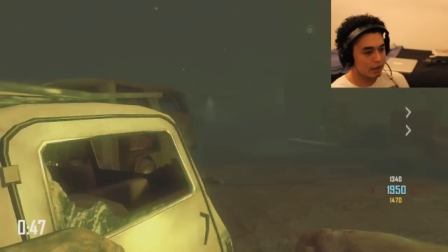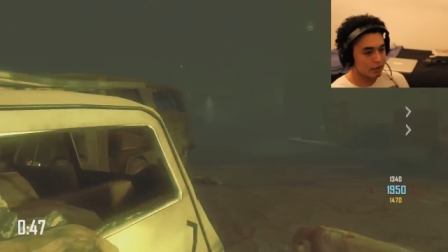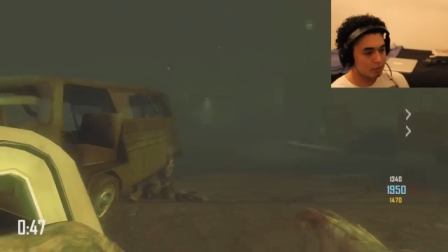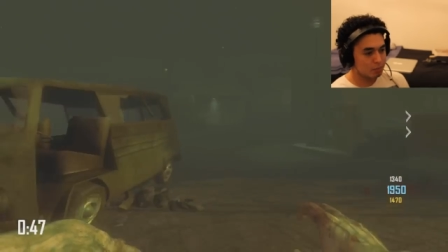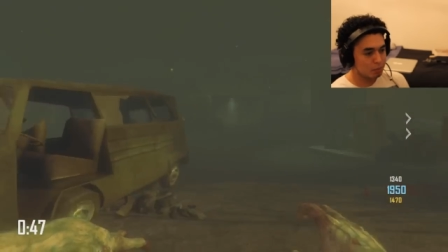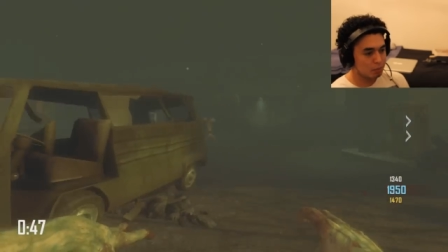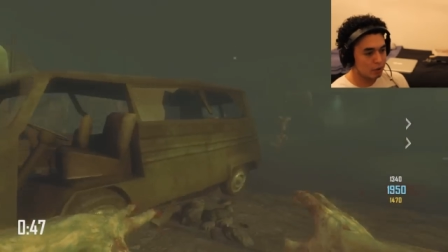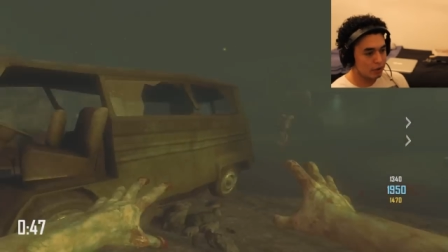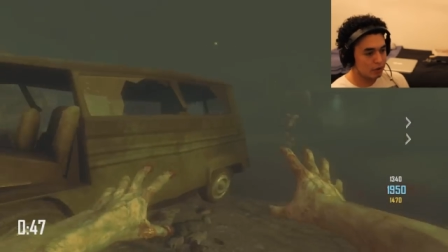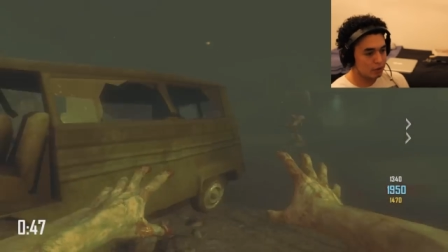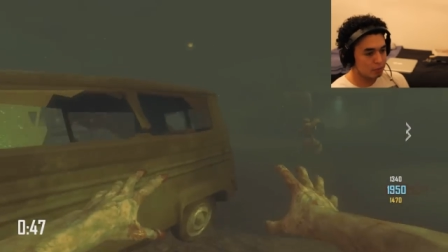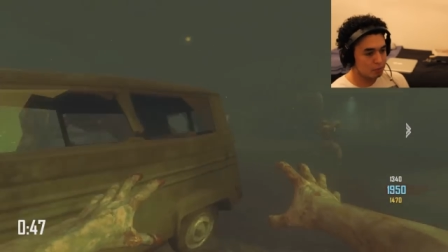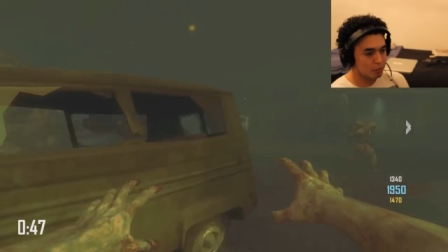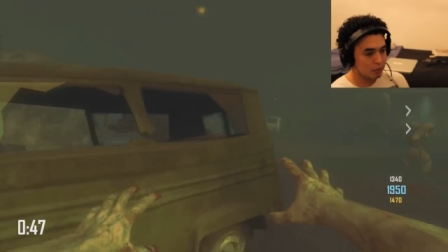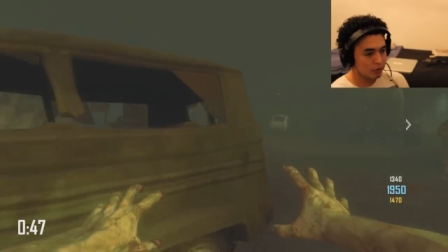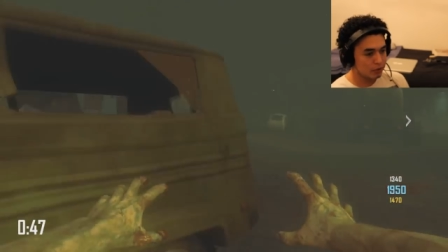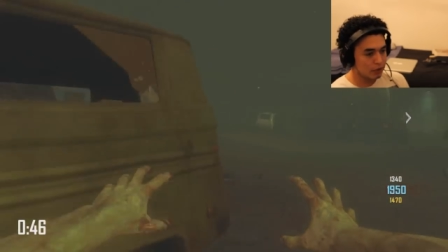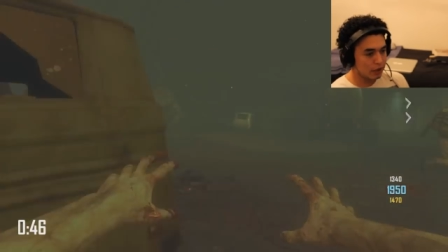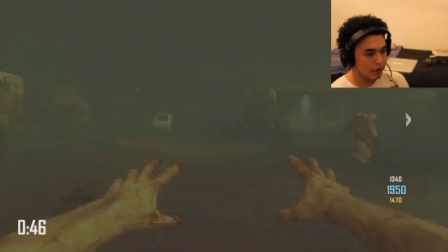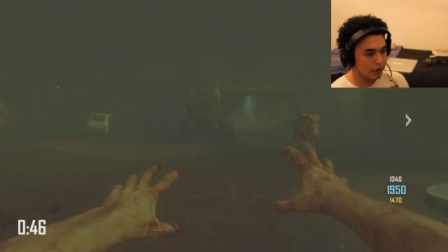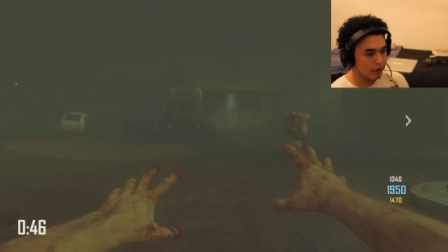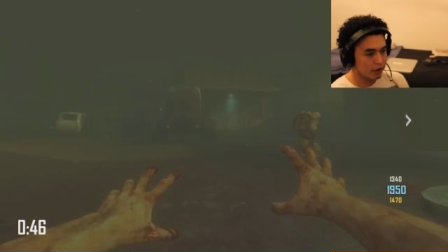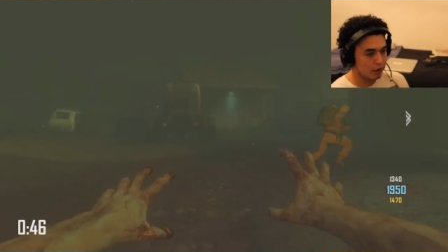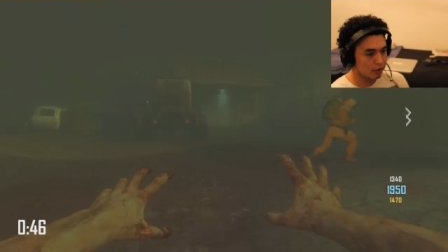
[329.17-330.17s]
he's probably
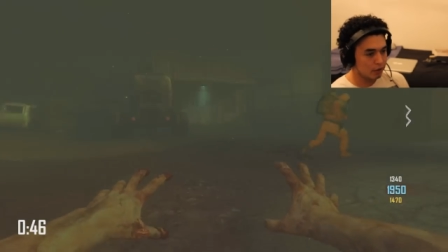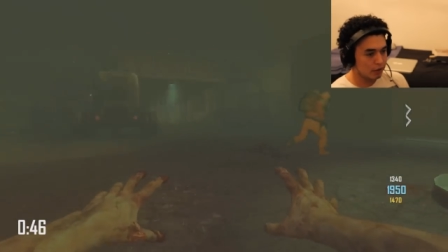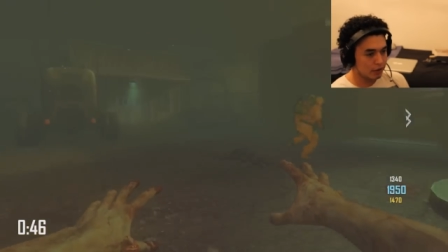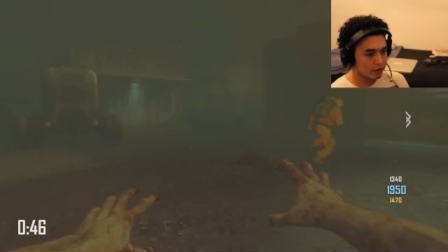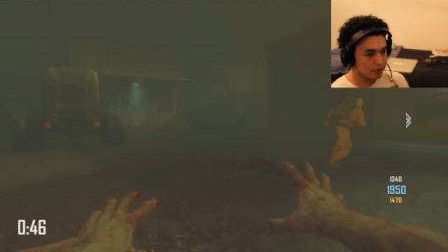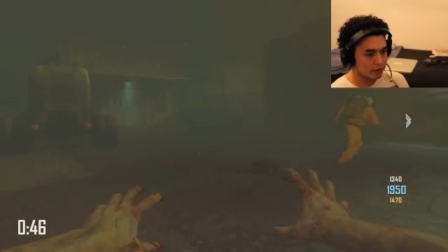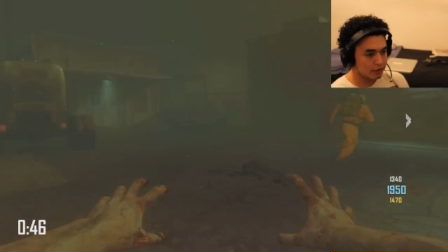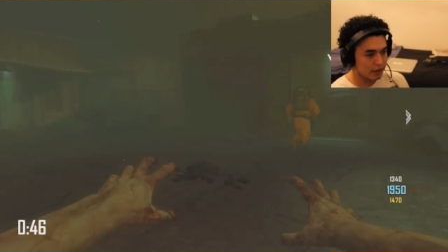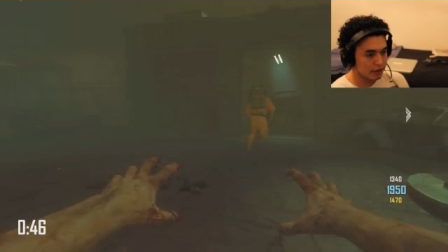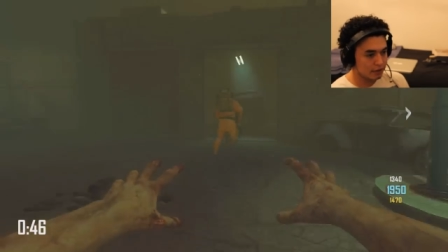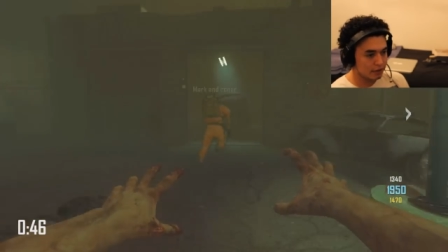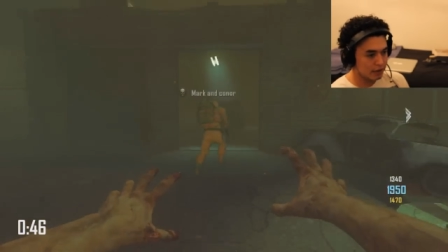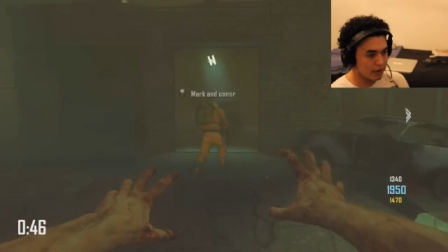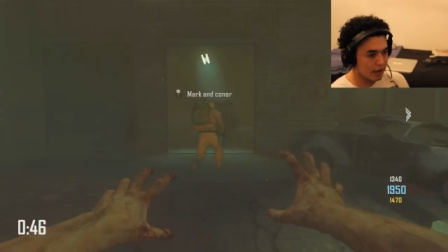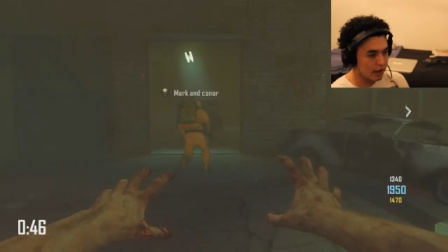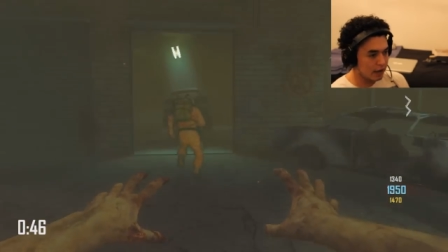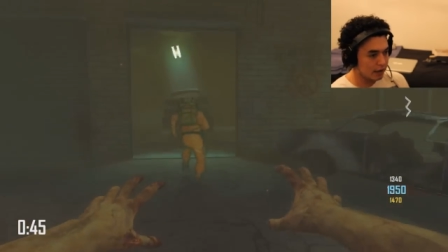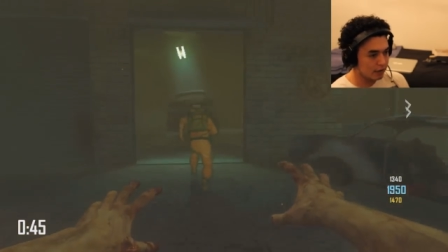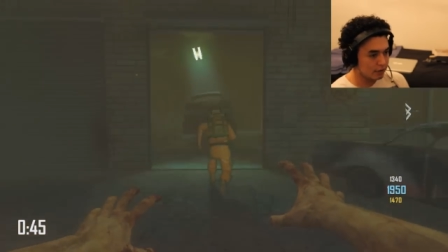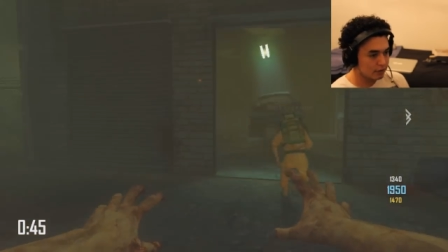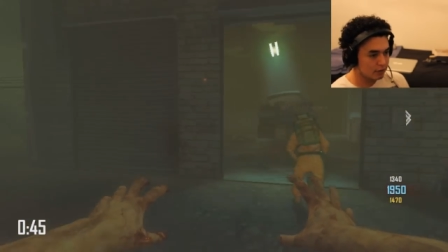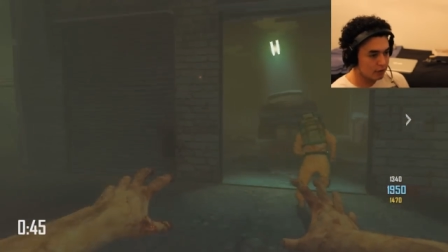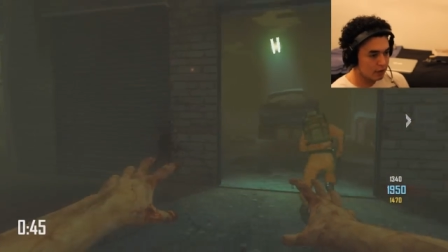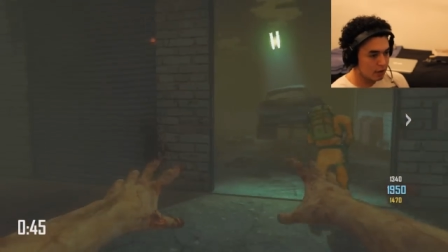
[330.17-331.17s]
spawned down here, I'm guessing. Yes, he
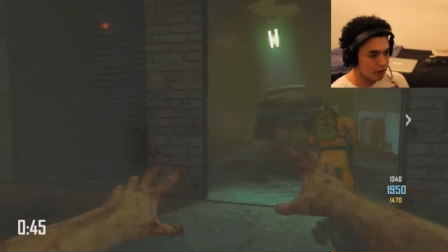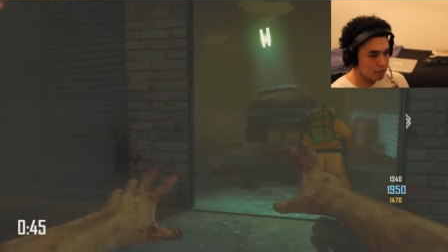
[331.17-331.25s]
has.